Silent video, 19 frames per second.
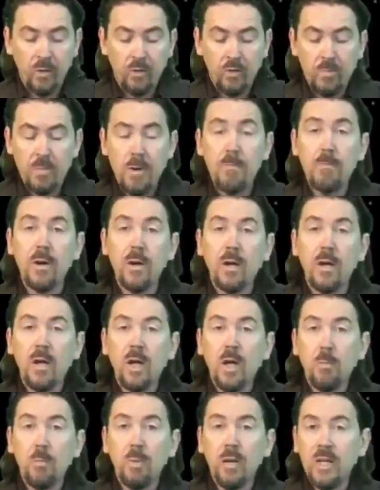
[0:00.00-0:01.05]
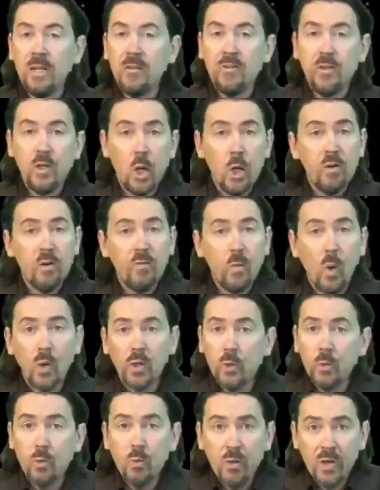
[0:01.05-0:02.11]
Remember, believe none of what
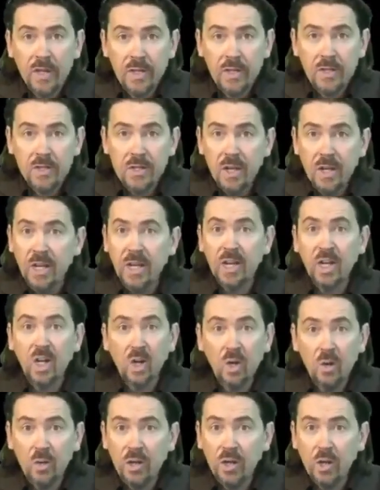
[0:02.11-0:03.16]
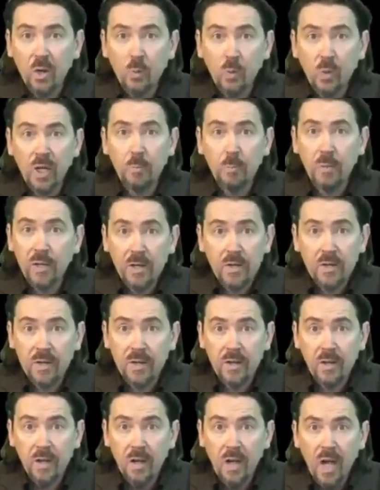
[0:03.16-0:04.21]
you read, including on
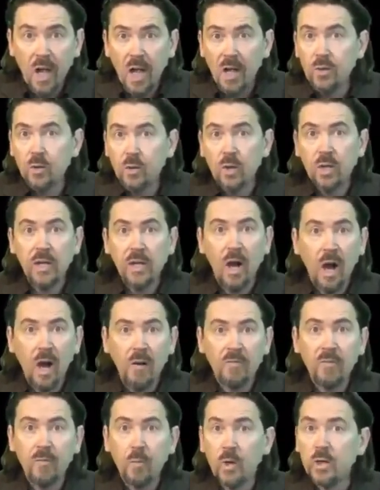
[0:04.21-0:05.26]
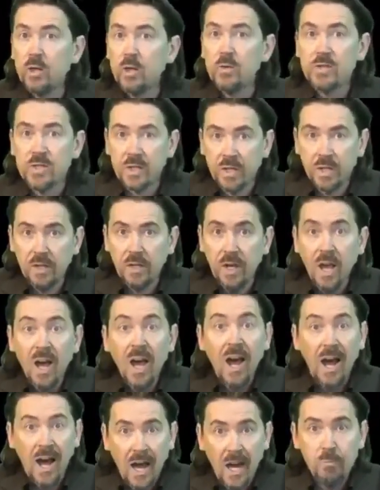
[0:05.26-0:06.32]
Wikipedia, and only half of what you see.
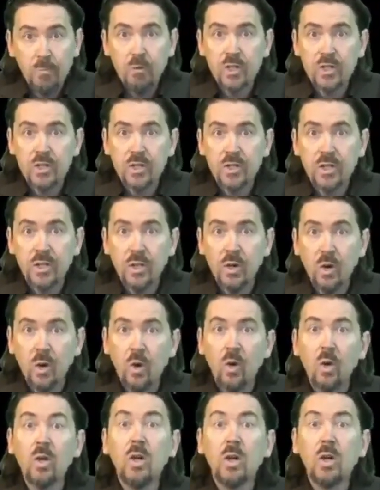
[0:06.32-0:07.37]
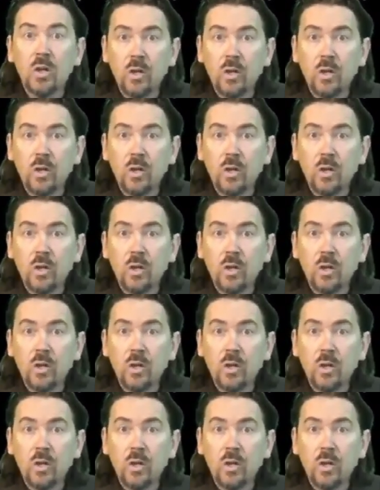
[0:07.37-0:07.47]
I'm Richard D. Hall.